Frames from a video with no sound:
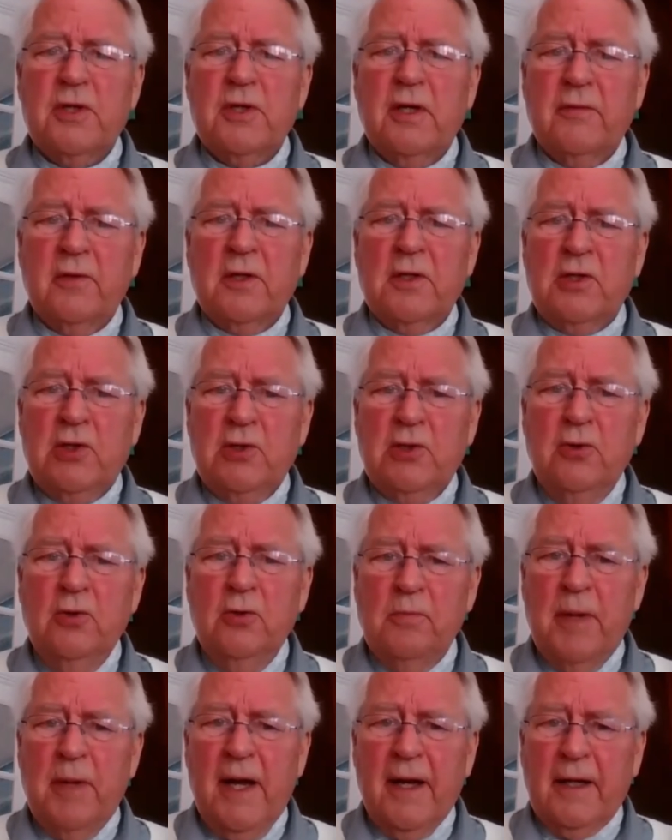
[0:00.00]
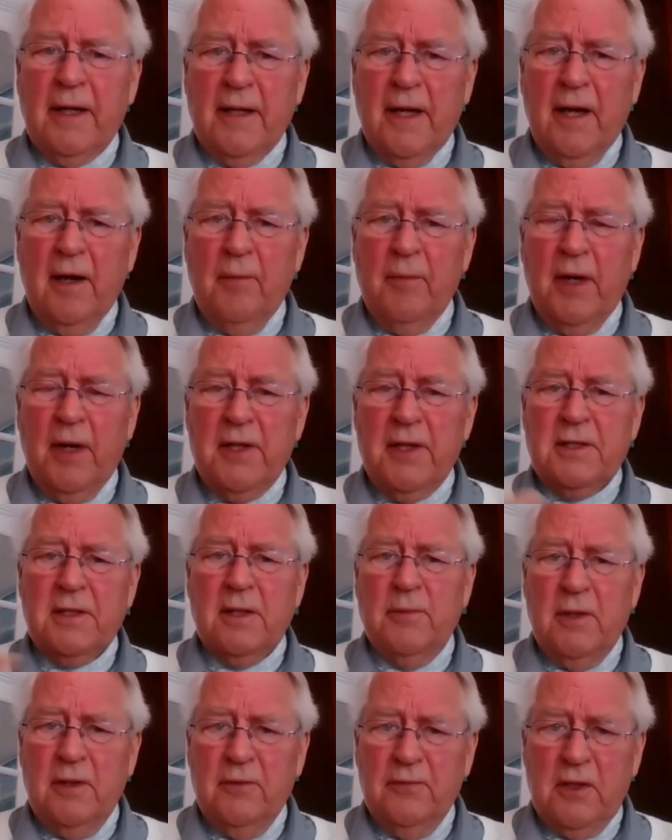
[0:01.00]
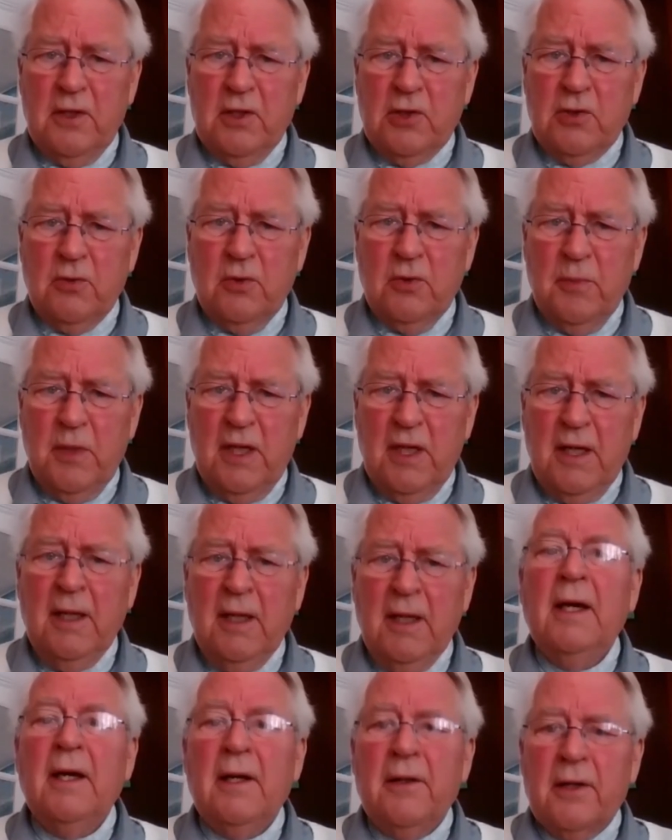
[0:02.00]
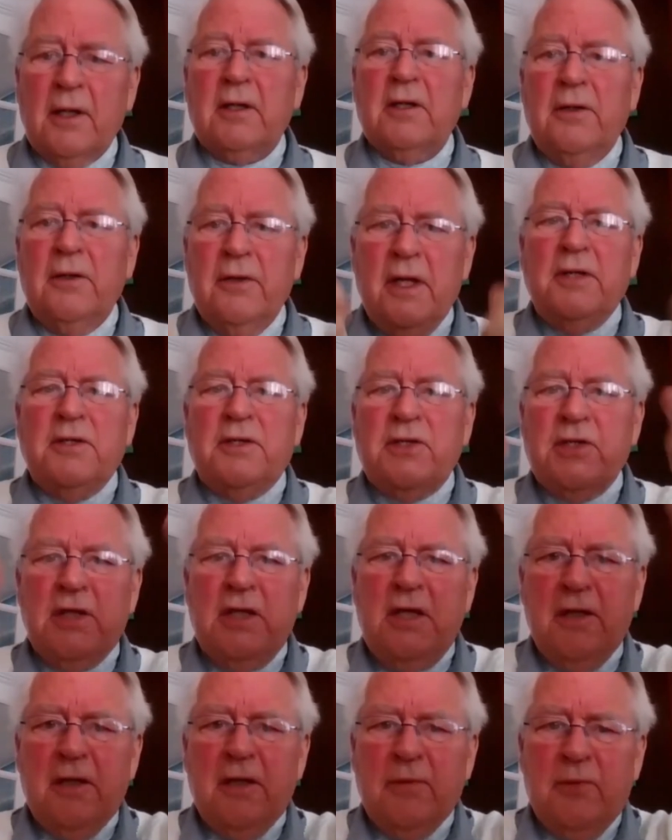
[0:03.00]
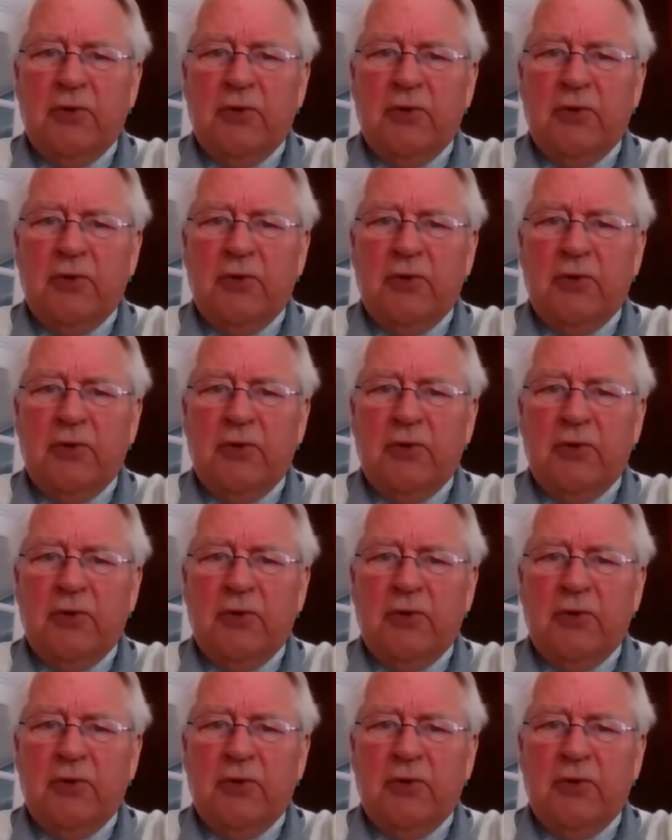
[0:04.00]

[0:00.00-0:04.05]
They've got a tool bag now by the time they're finished with me that can then see them